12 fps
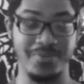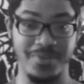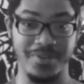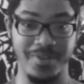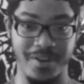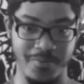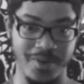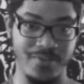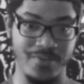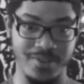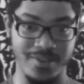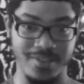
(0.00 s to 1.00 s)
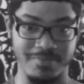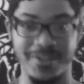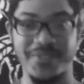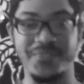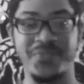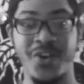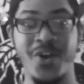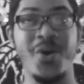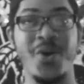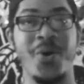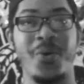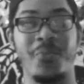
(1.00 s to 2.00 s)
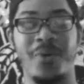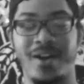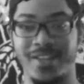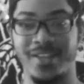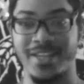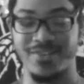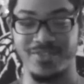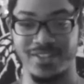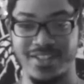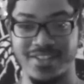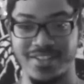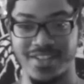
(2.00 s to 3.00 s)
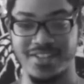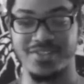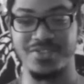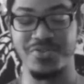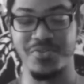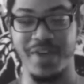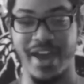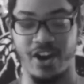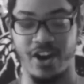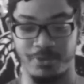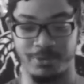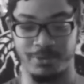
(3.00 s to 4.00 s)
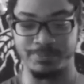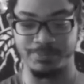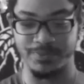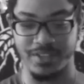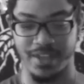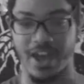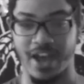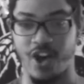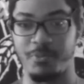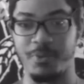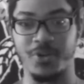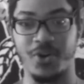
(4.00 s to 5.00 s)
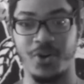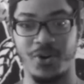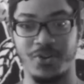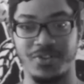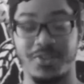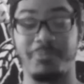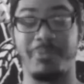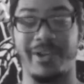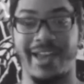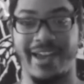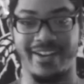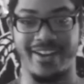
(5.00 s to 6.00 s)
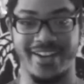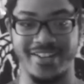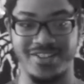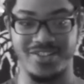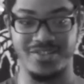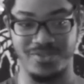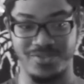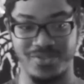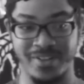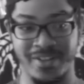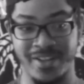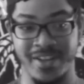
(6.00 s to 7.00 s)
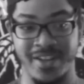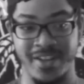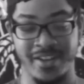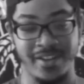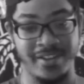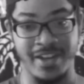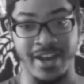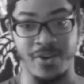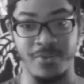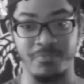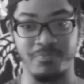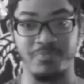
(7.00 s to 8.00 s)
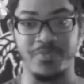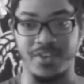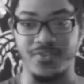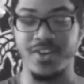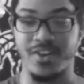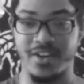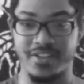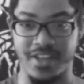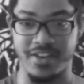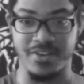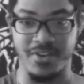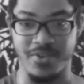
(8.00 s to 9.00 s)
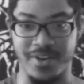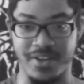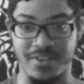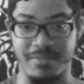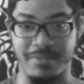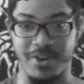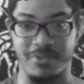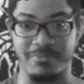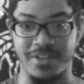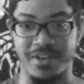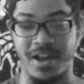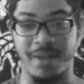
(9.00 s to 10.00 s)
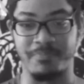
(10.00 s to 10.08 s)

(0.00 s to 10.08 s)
whatever could this be? Well, he released his new album, the album called The Black Eyed Children. Now, if you guys that know anything about me,